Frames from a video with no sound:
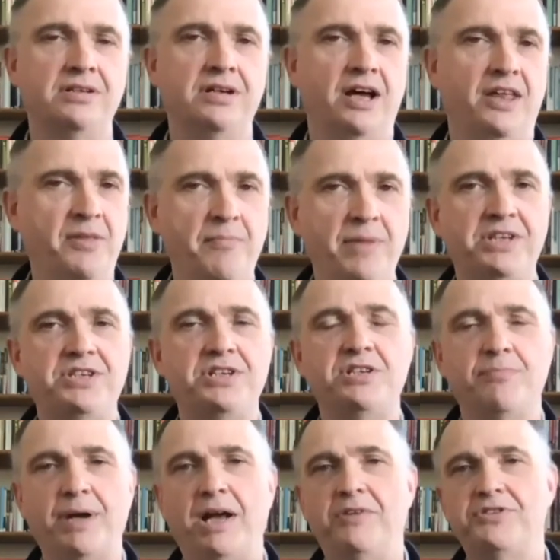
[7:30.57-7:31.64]
and the message
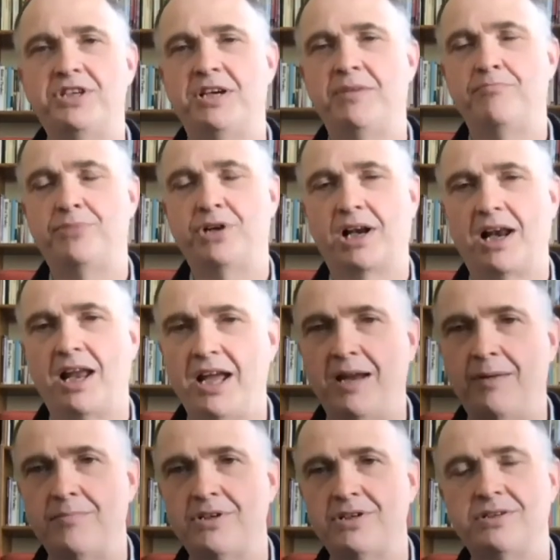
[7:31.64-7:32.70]
about him
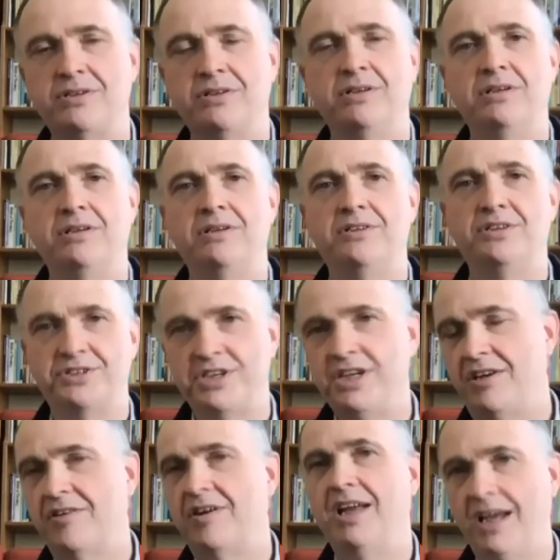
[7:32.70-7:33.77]
proclaimed, the
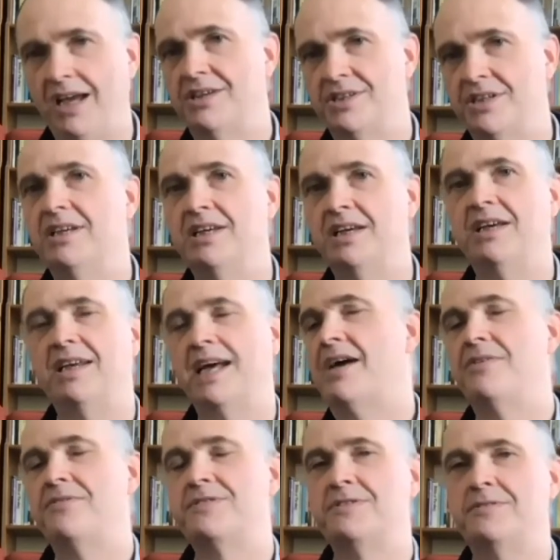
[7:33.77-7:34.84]
secret is indeed
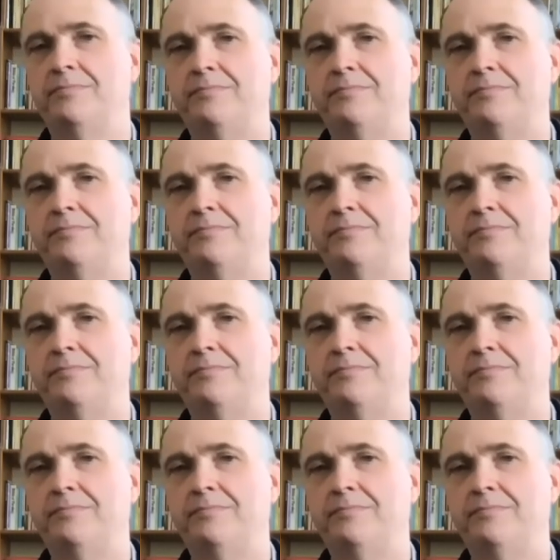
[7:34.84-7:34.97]
out.